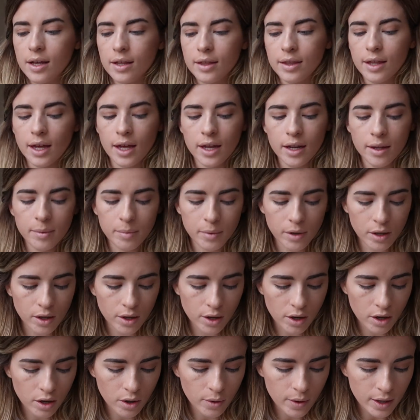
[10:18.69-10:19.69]
Then I'm gonna
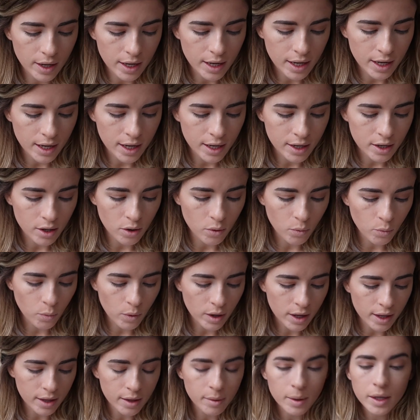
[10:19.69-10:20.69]
go in
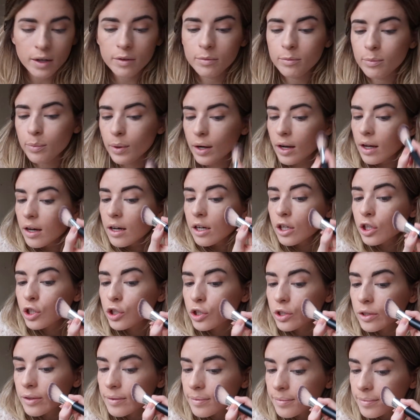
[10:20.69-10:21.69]
with a bit of
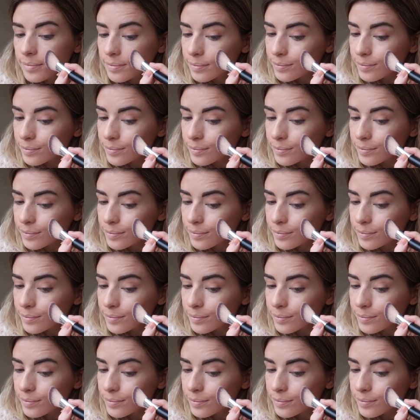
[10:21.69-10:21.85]
blush.